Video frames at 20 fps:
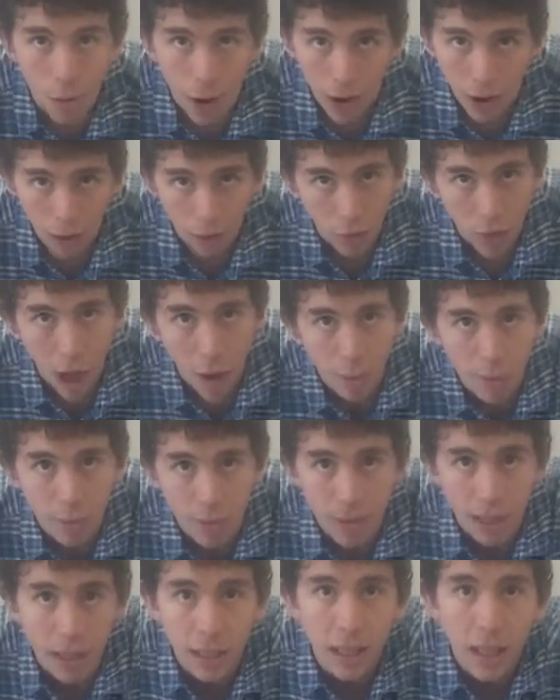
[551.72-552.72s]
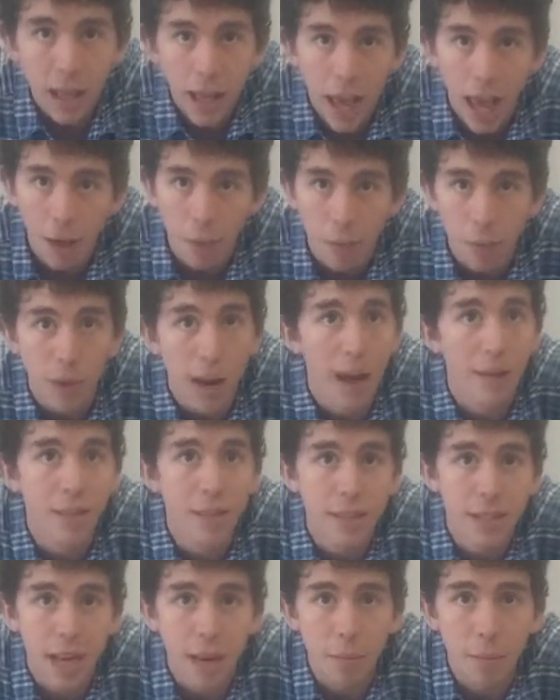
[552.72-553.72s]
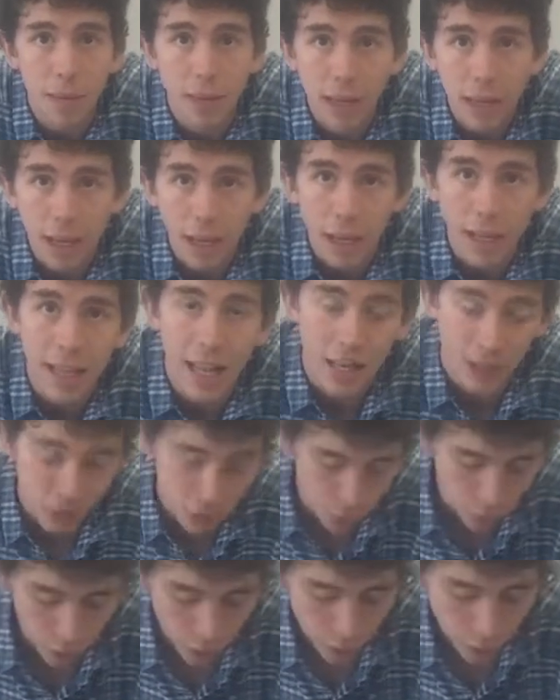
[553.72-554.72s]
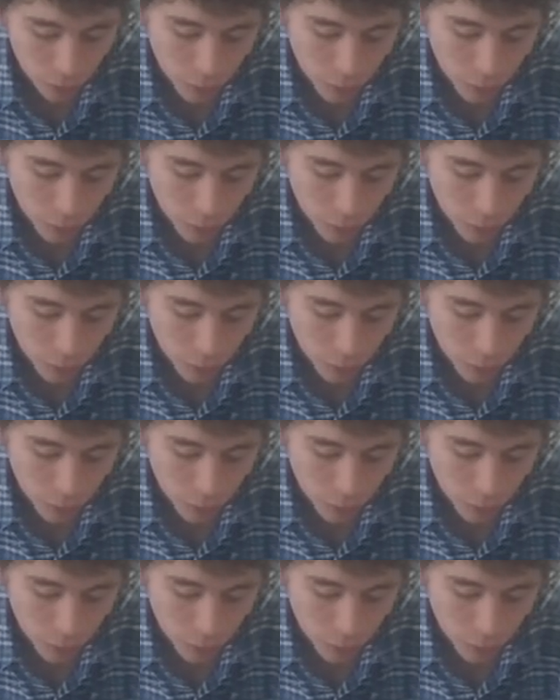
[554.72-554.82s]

around our lima bean and we would have the same thing, and that's true.